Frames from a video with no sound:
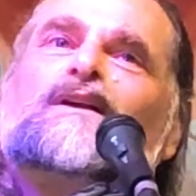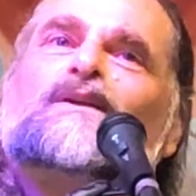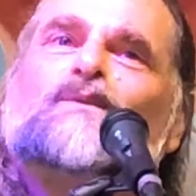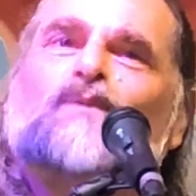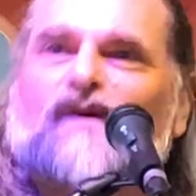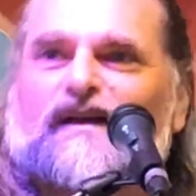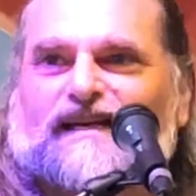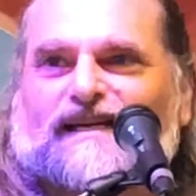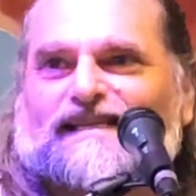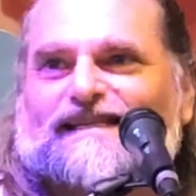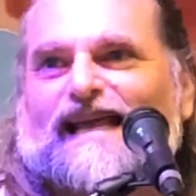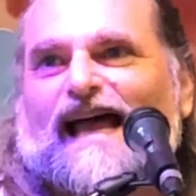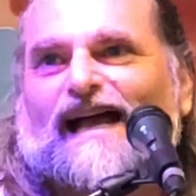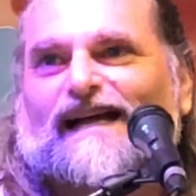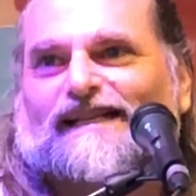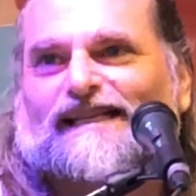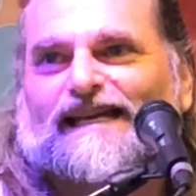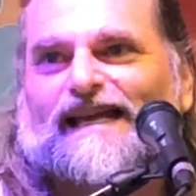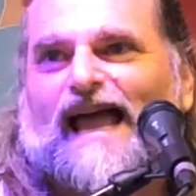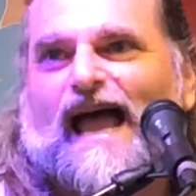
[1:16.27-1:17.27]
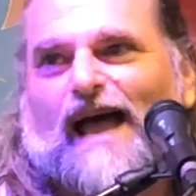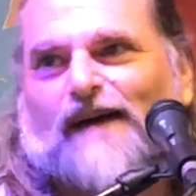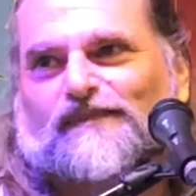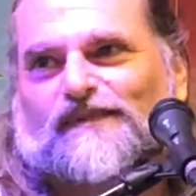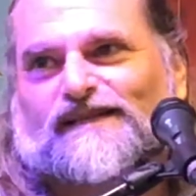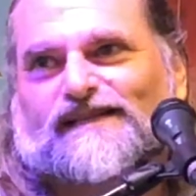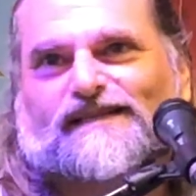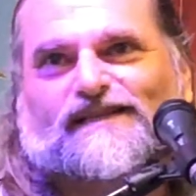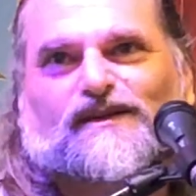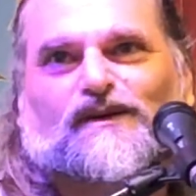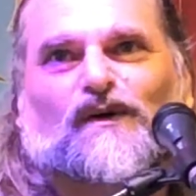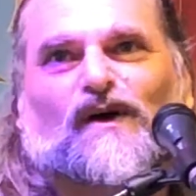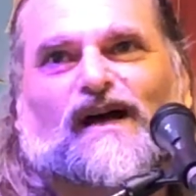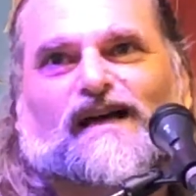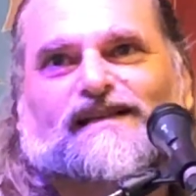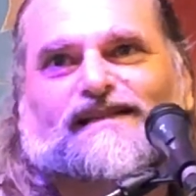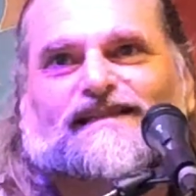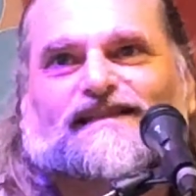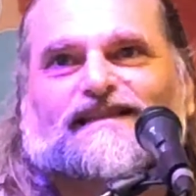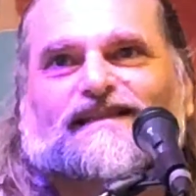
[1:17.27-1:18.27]
what exactly happens to
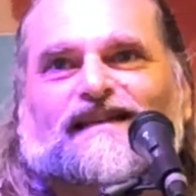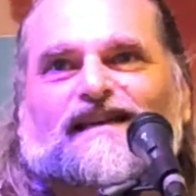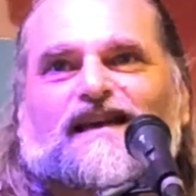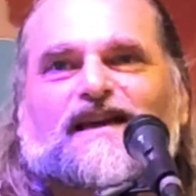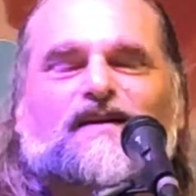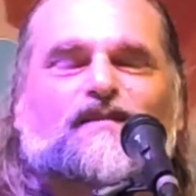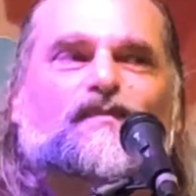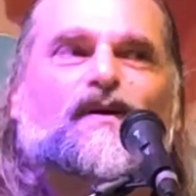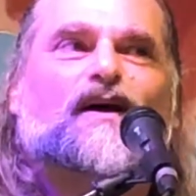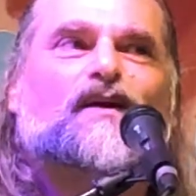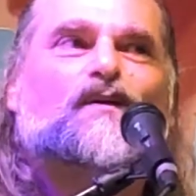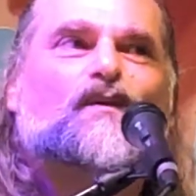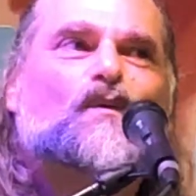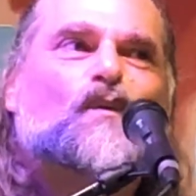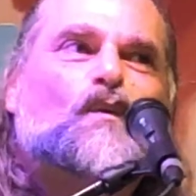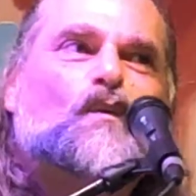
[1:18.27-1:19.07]
us, but